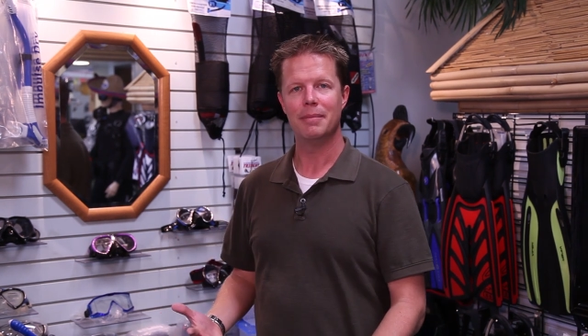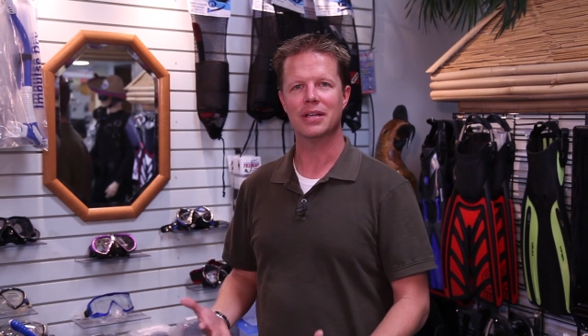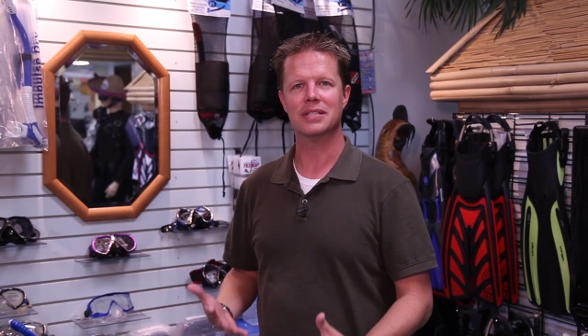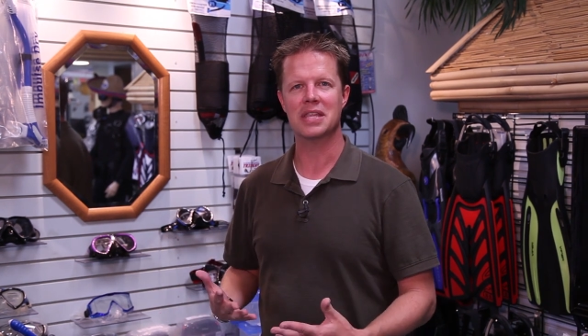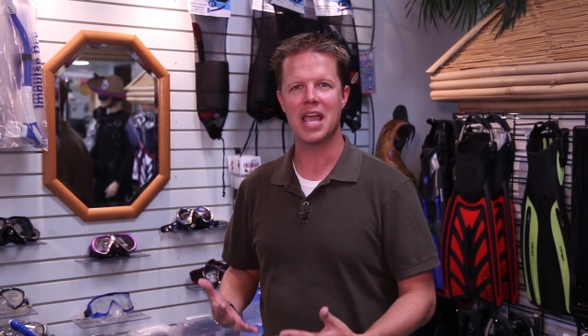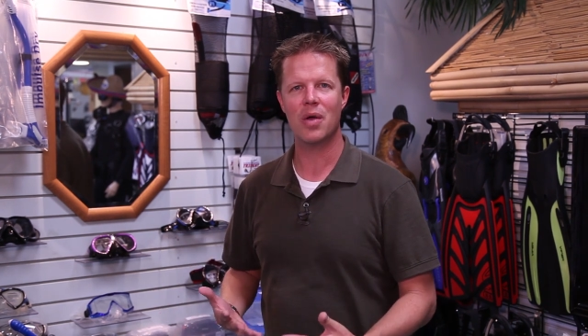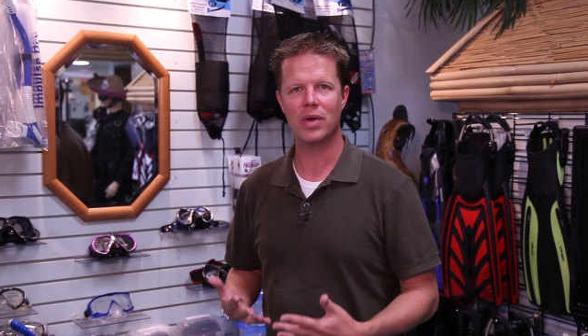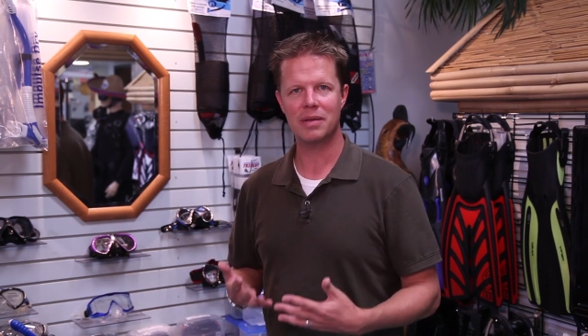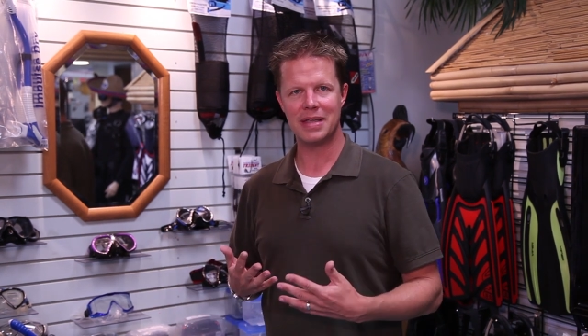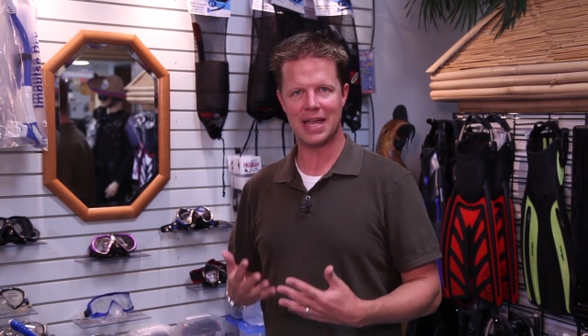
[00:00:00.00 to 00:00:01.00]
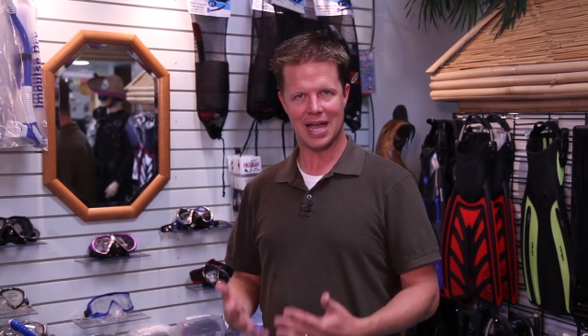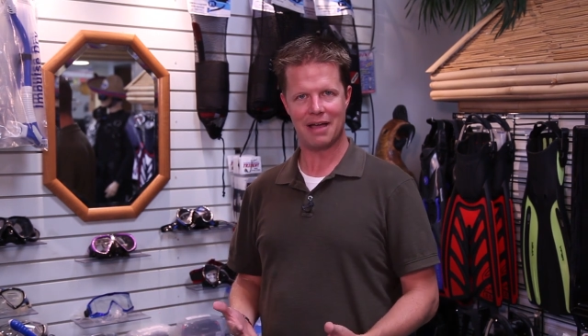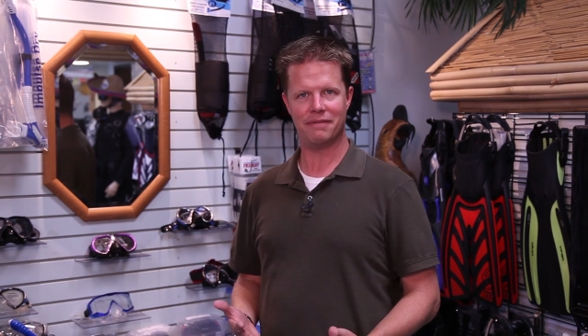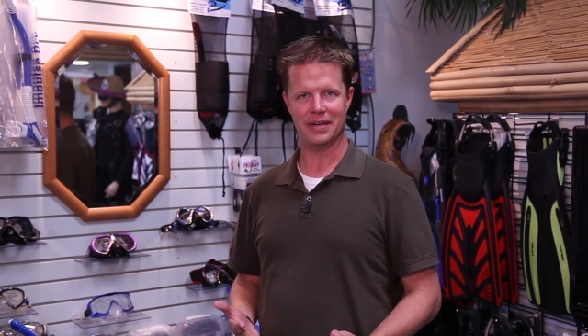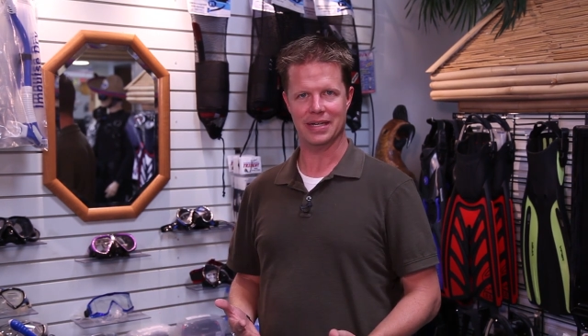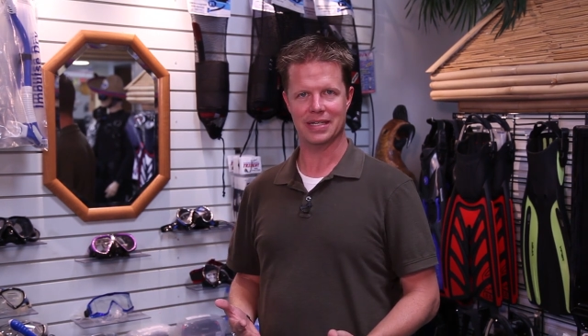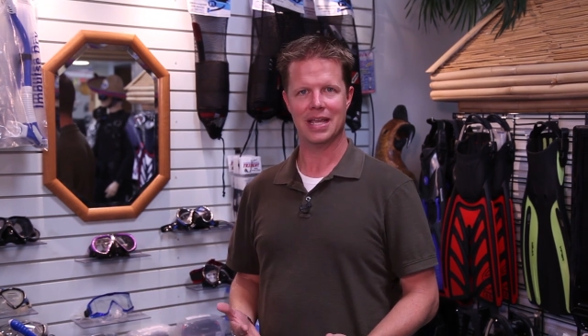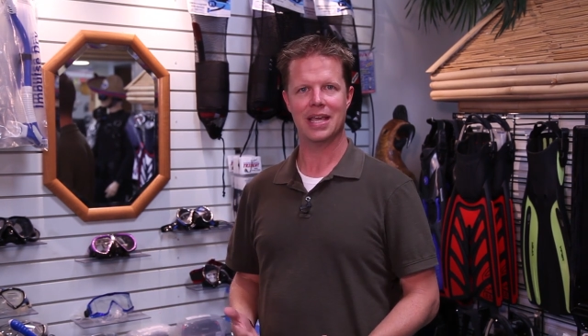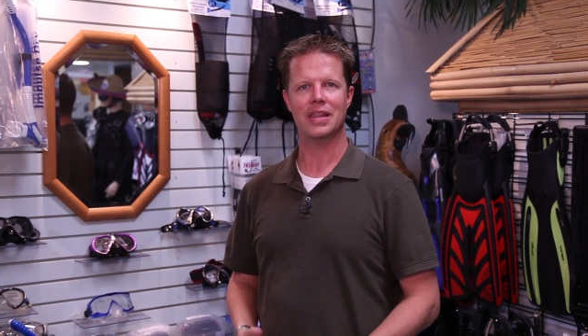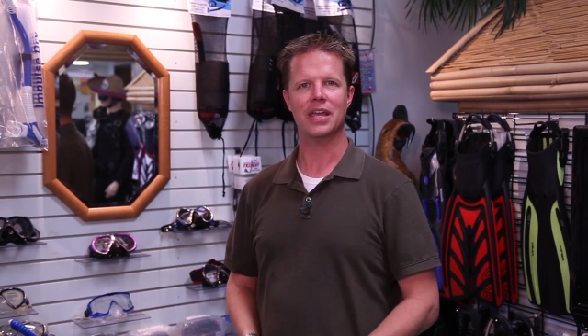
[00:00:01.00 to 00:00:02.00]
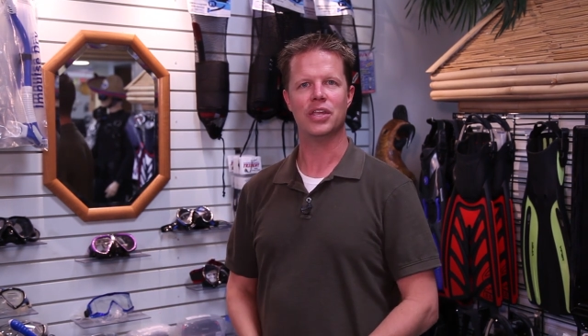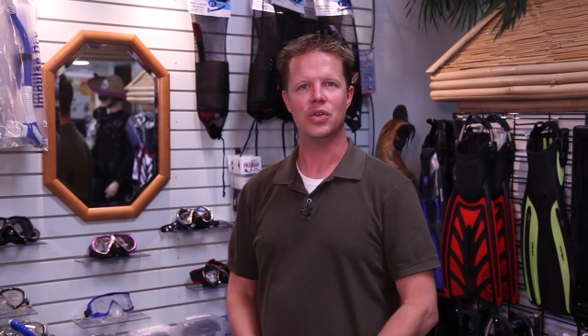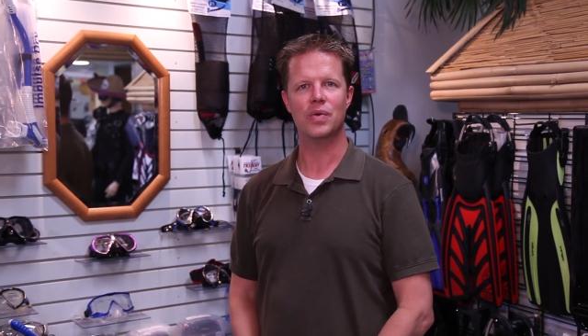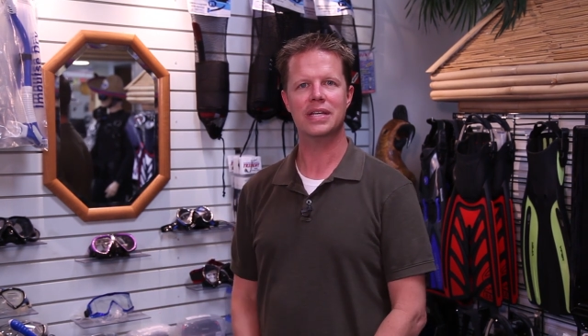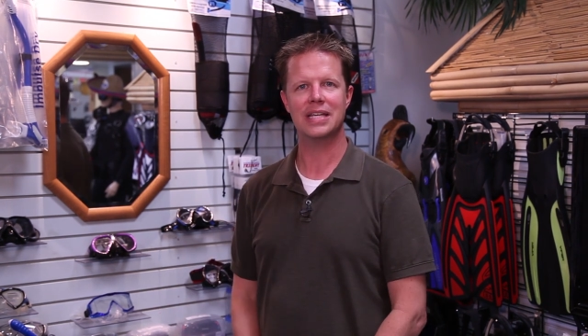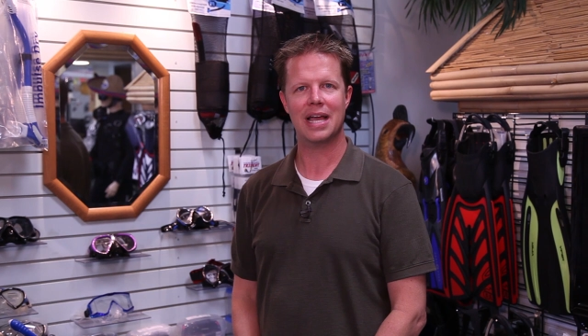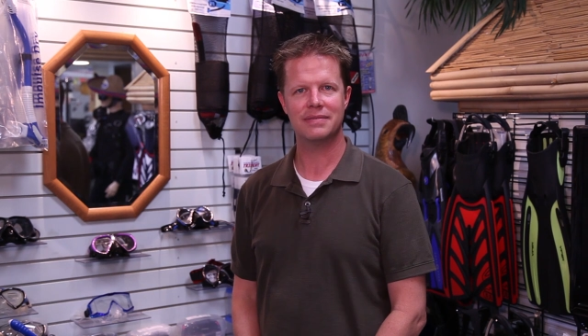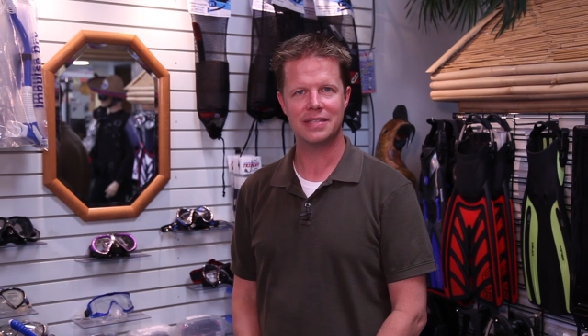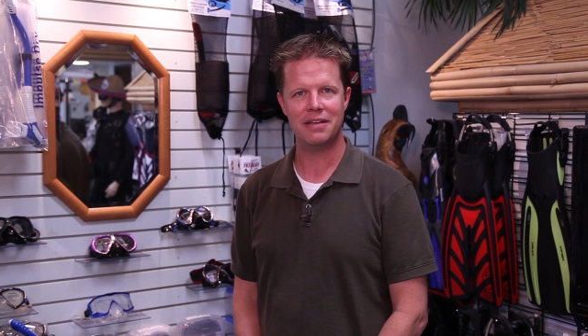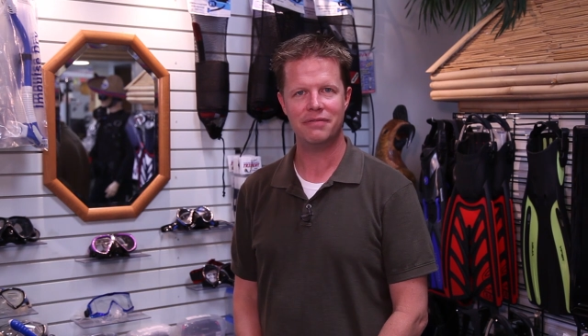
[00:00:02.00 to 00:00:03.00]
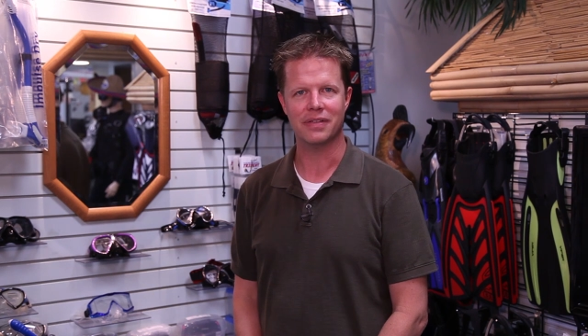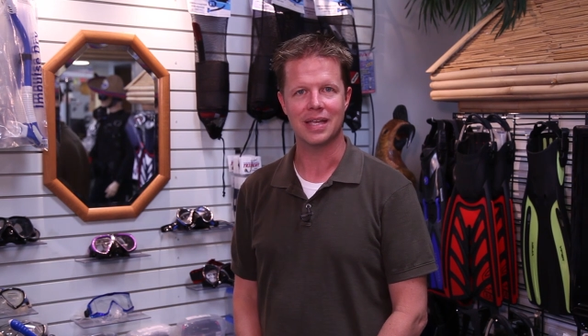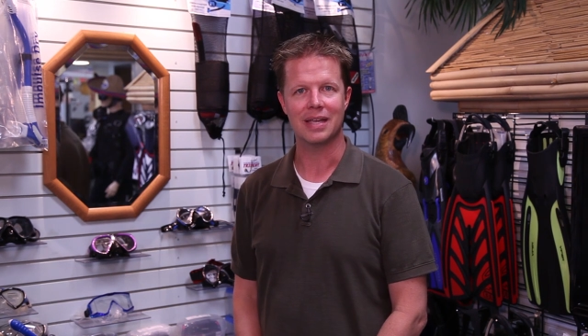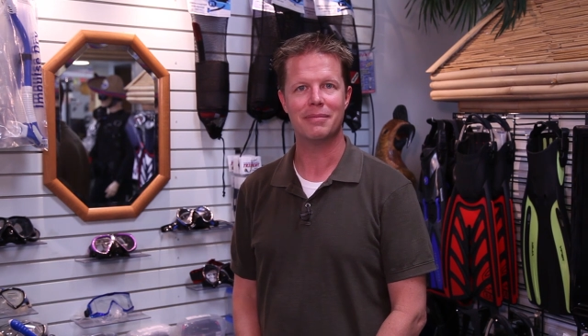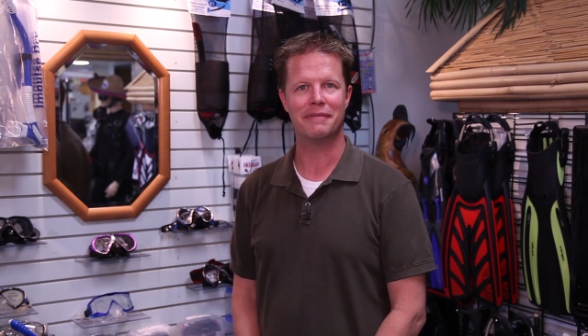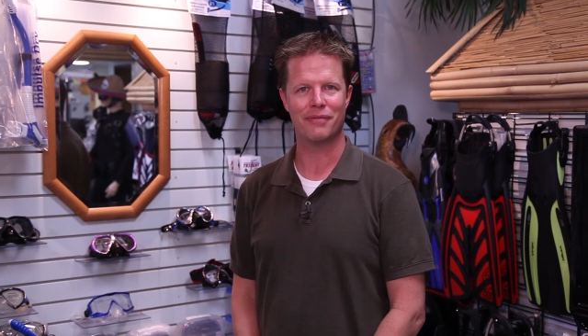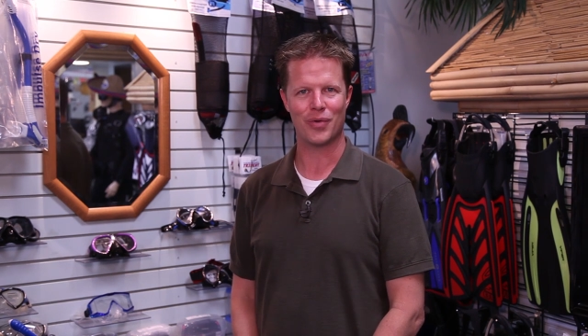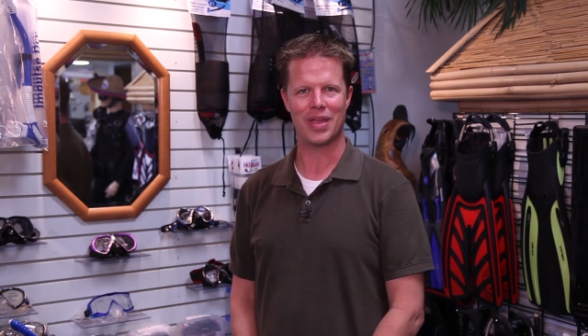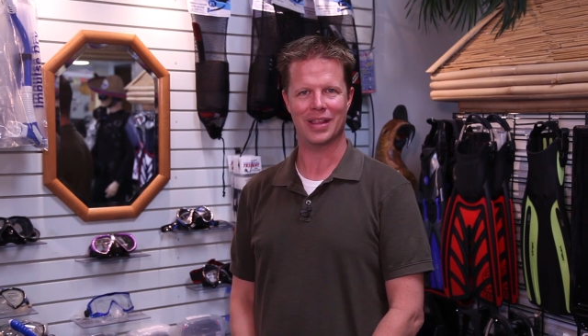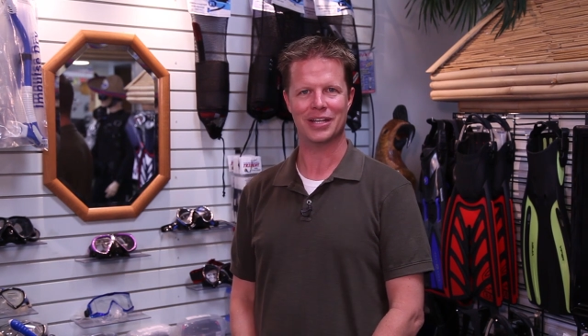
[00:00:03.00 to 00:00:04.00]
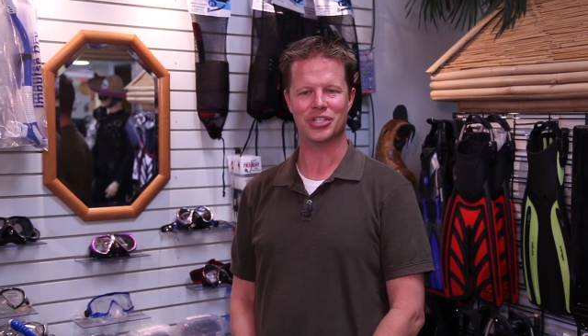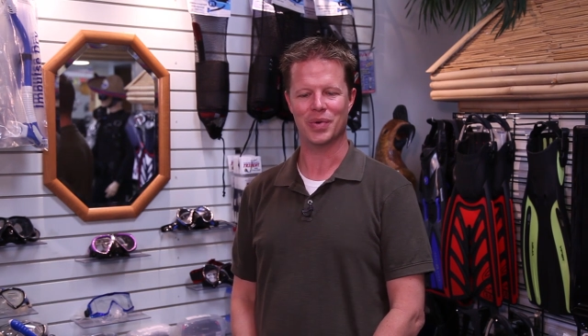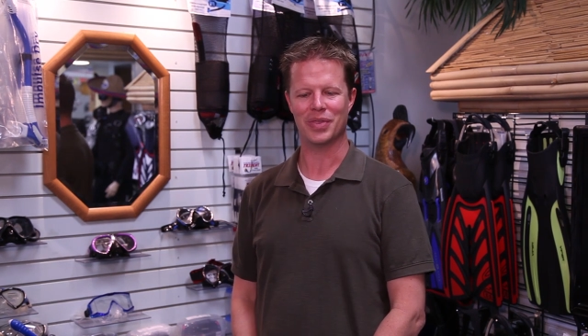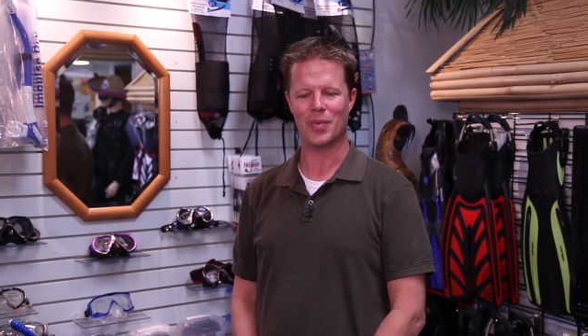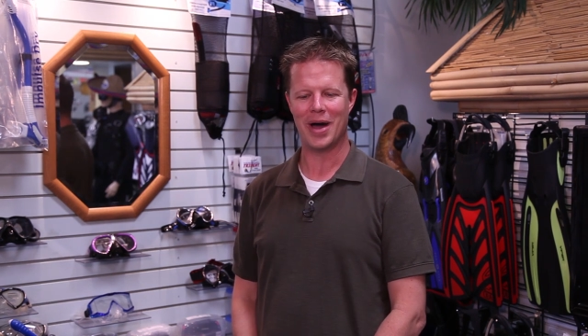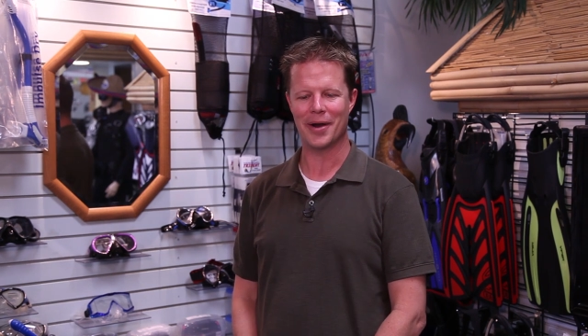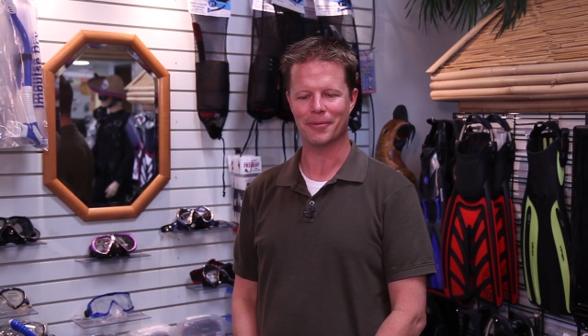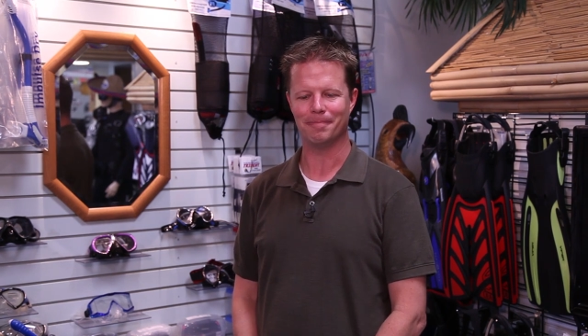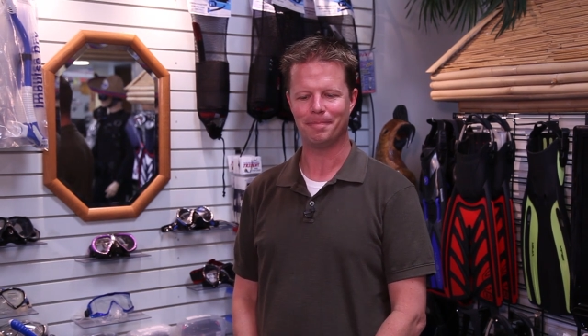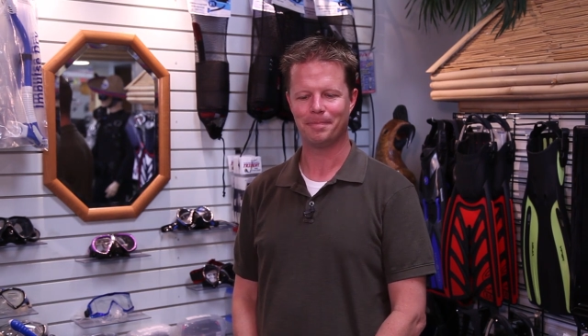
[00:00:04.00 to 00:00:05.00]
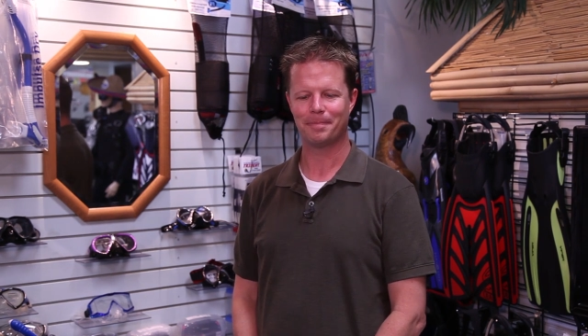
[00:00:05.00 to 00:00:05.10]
because they want to be confident that you can dive safely before they let you in the water.